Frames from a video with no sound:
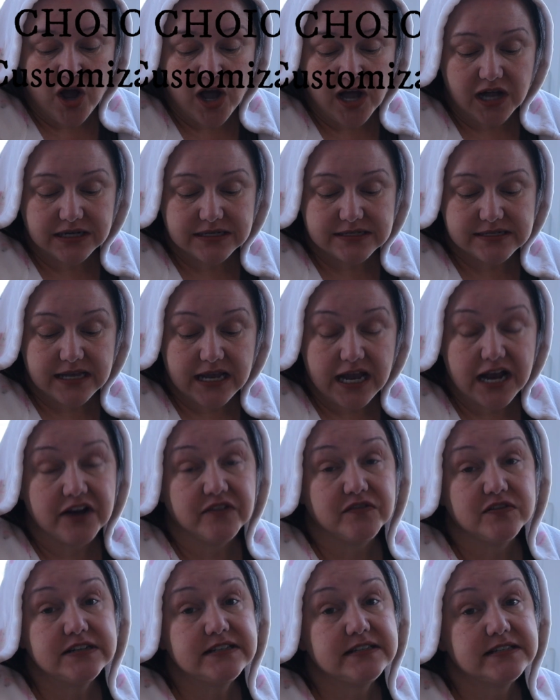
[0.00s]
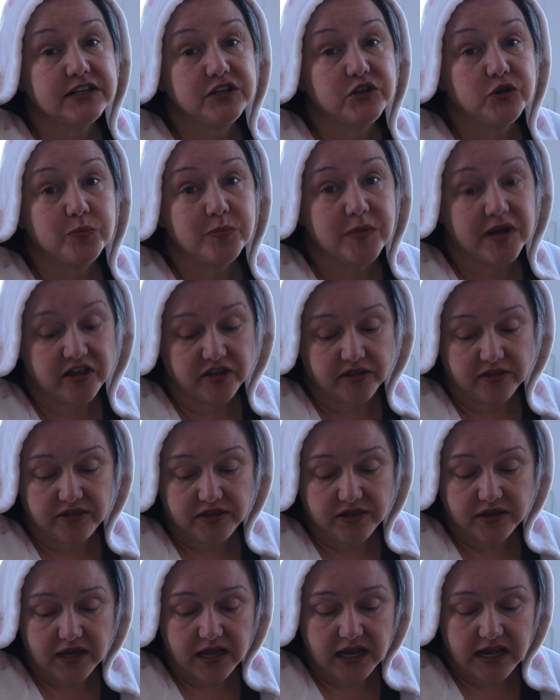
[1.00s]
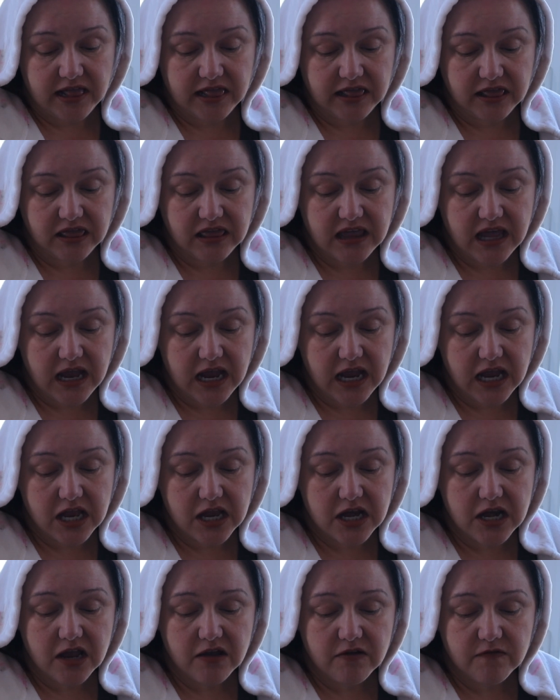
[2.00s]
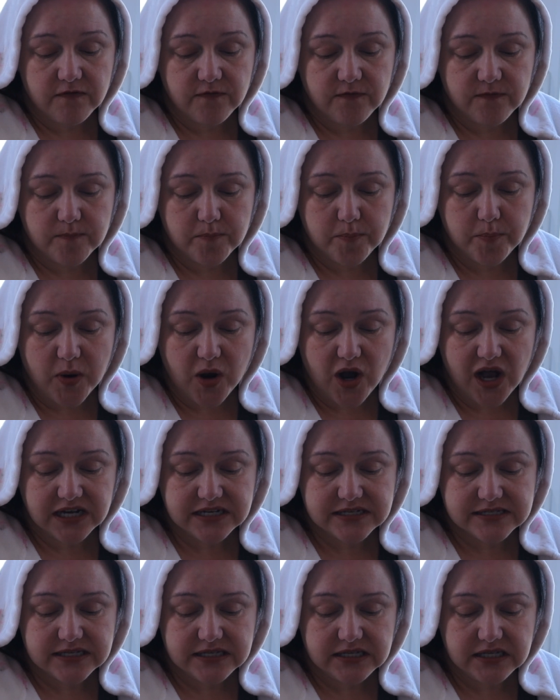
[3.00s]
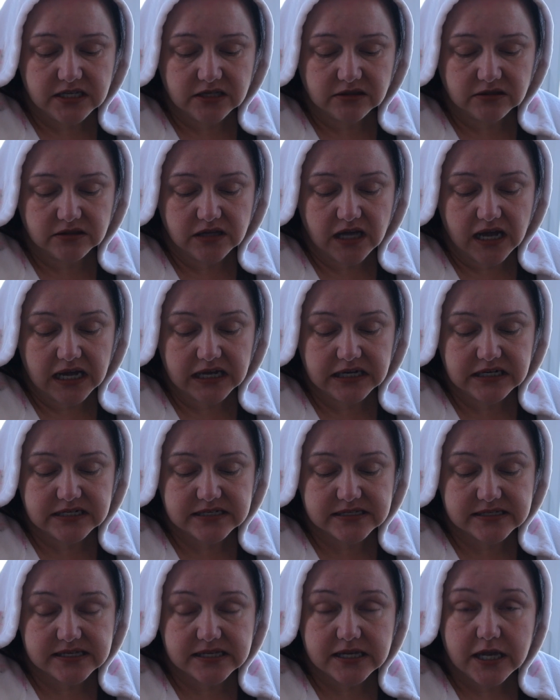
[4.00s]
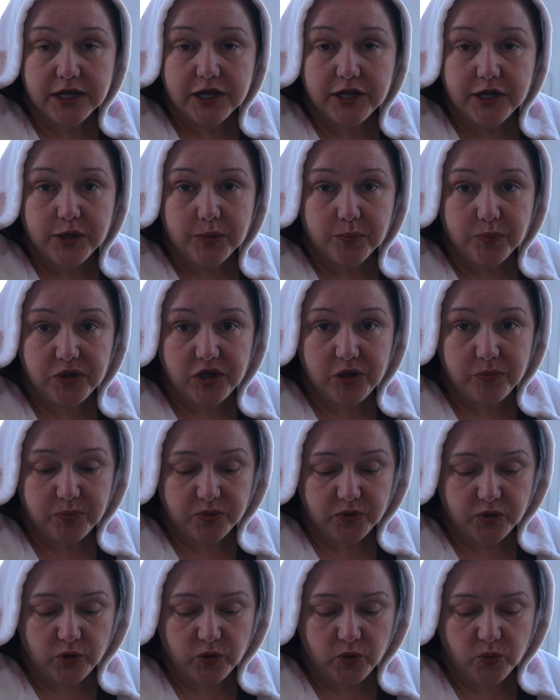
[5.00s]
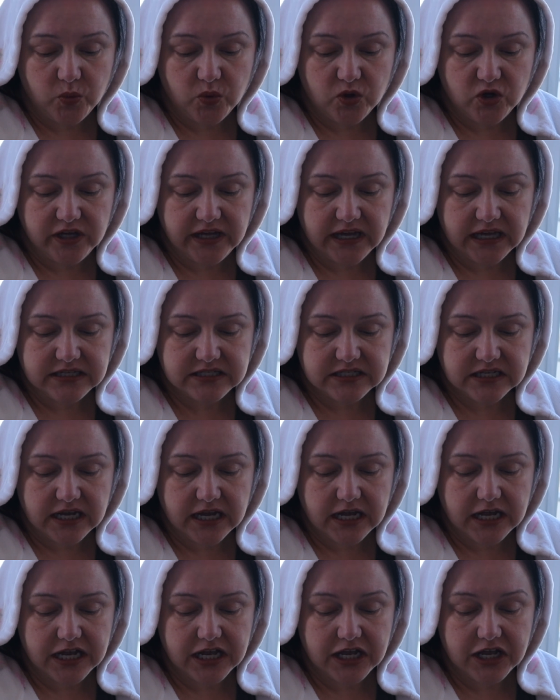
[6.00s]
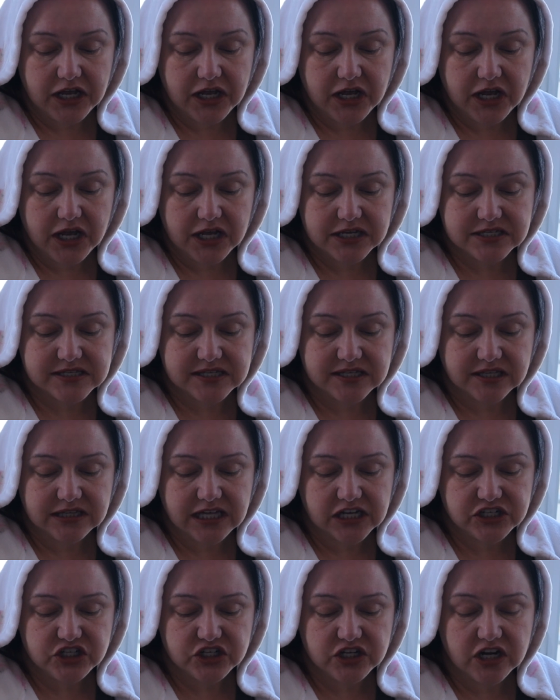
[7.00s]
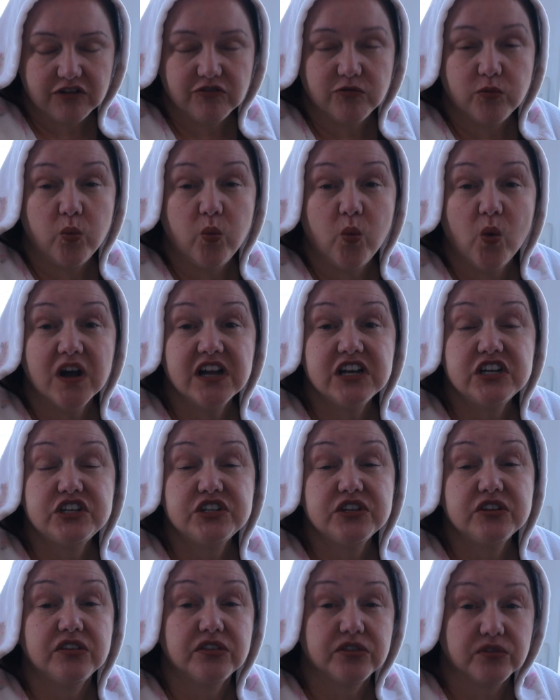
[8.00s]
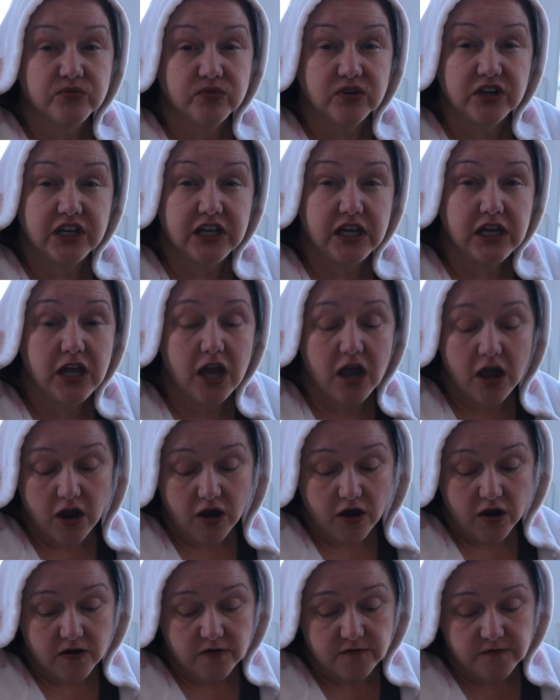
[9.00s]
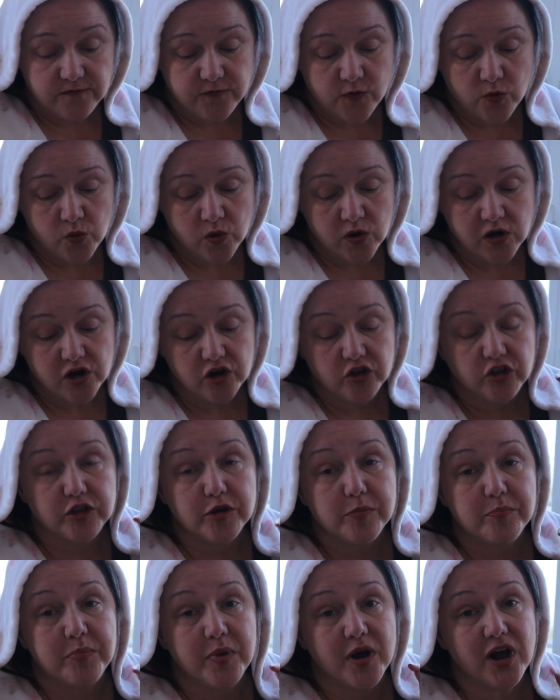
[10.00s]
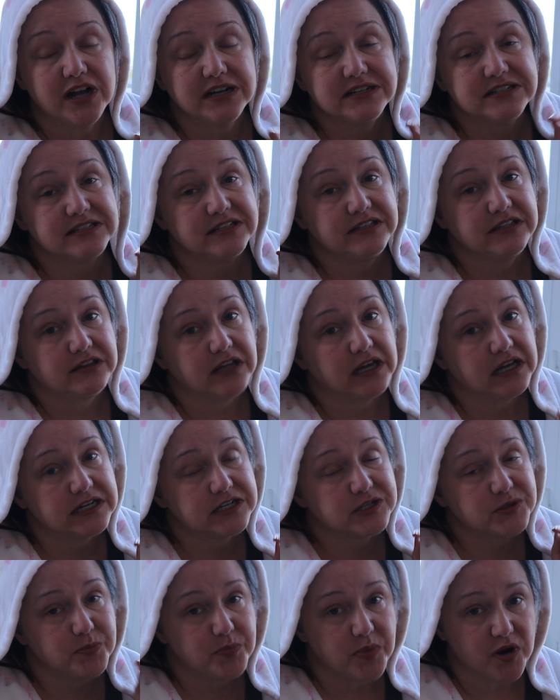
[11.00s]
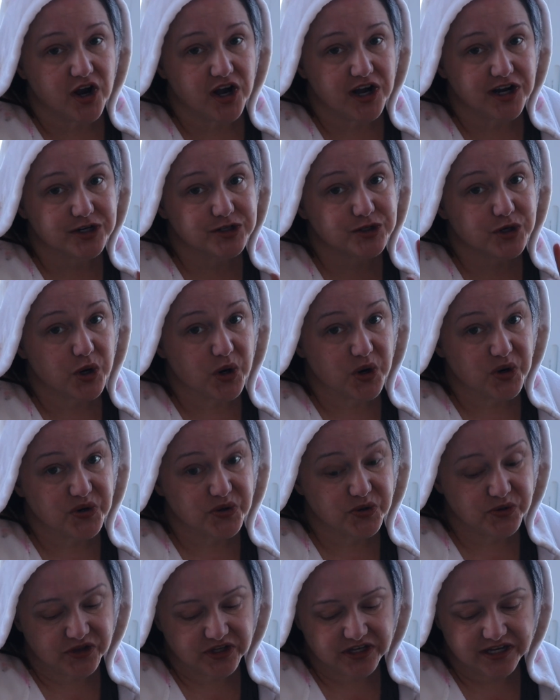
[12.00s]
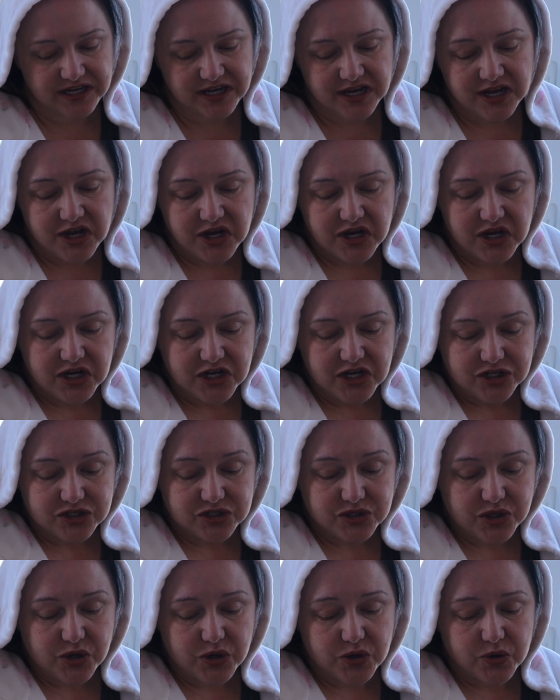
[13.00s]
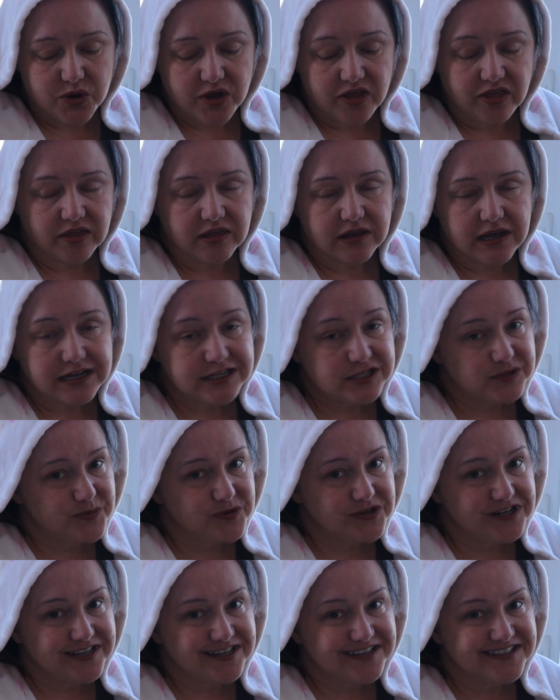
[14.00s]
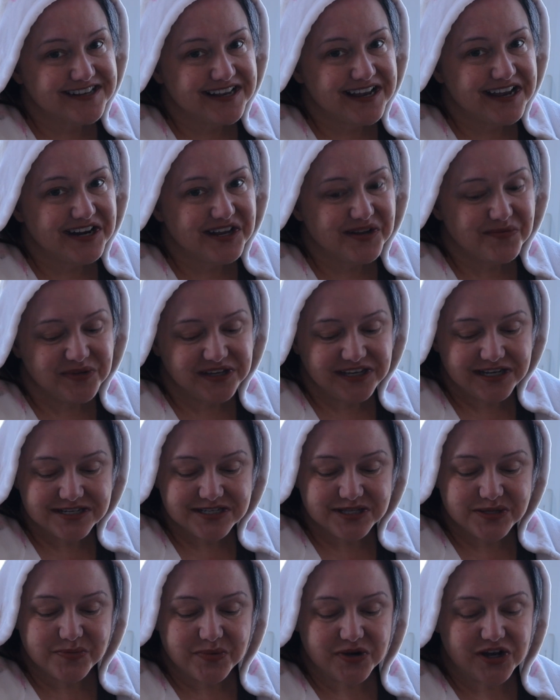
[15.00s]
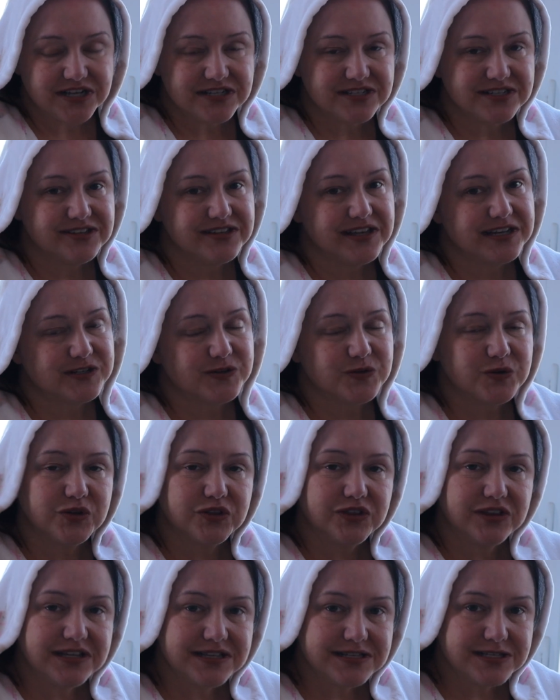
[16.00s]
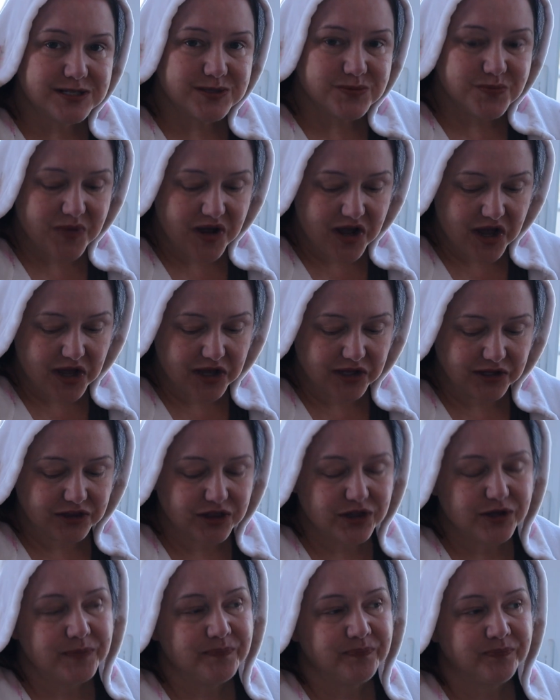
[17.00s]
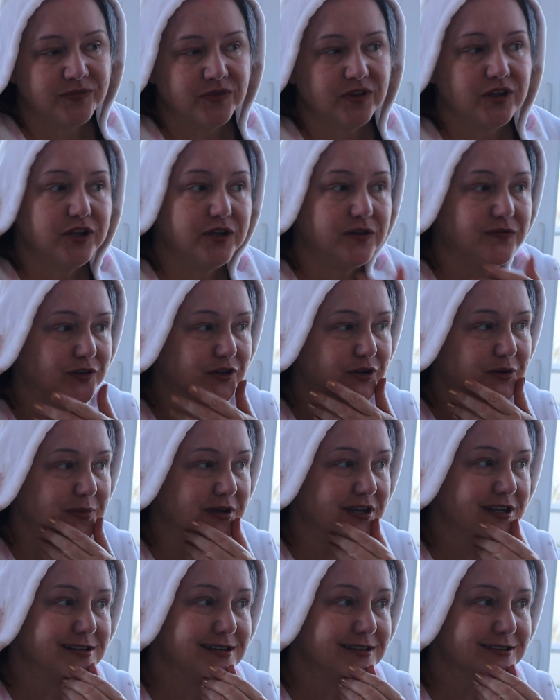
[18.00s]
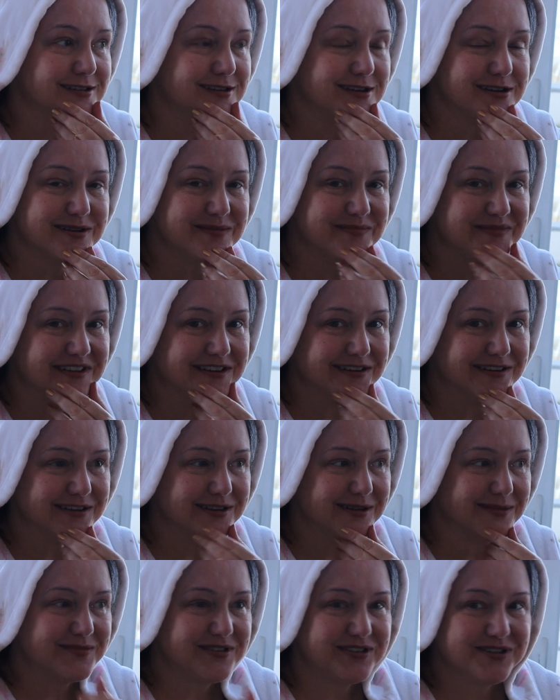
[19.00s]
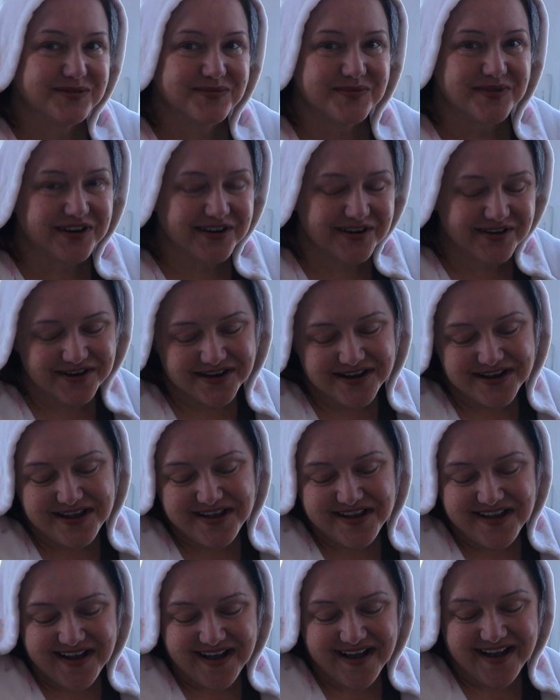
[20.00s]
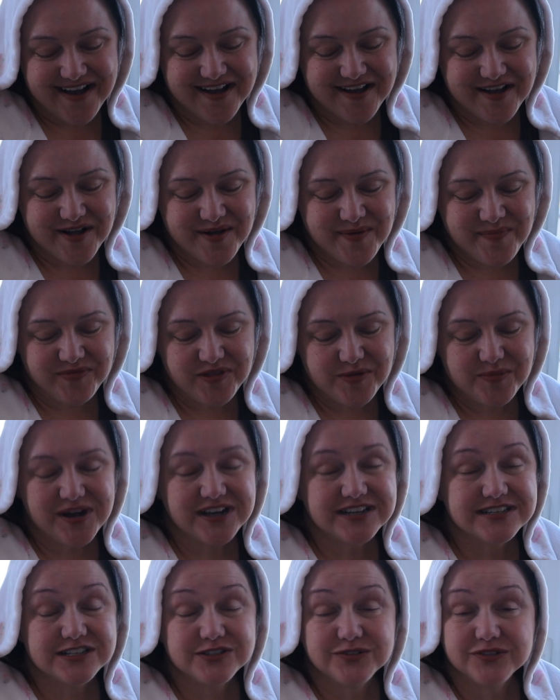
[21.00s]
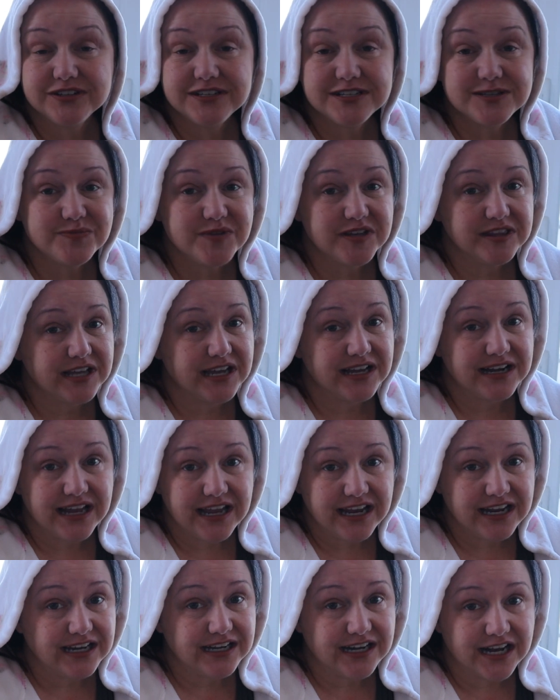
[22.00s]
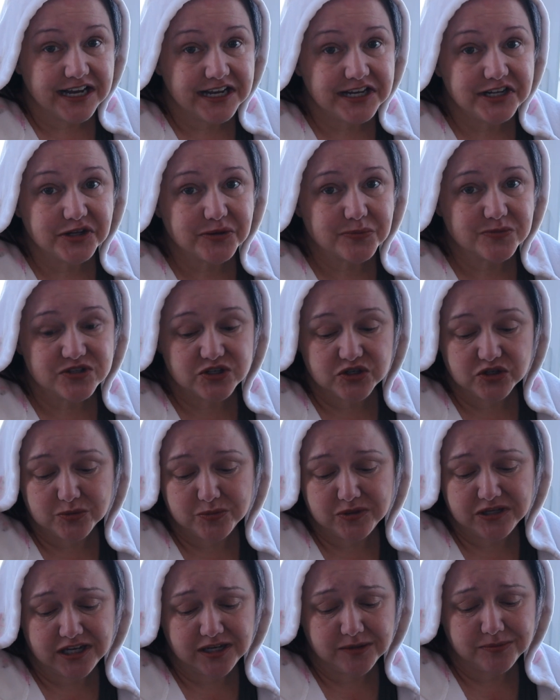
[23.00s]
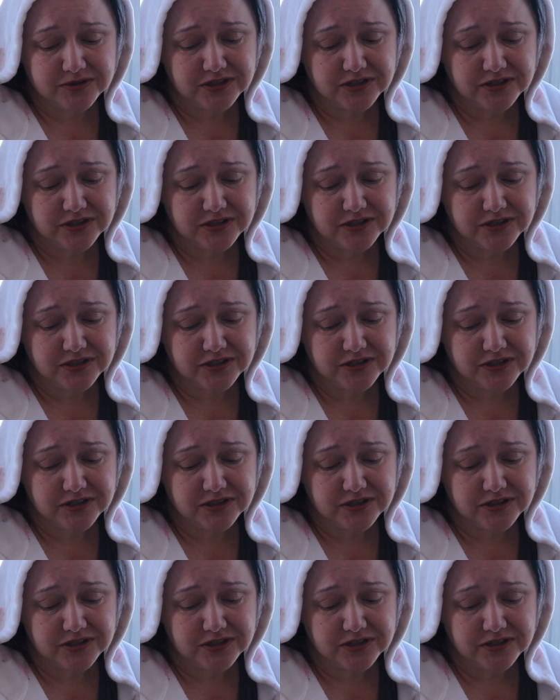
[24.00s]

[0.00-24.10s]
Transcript: box every single month, and then Boxy Lux people will get a selection of 1 to 3 for the Boxy Lux box only. So that's pretty exciting, because the Boxy Lux for this month, even though mine hasn't come yet, it comes tomorrow, the Boxy Lux for this month had 8 items. So to be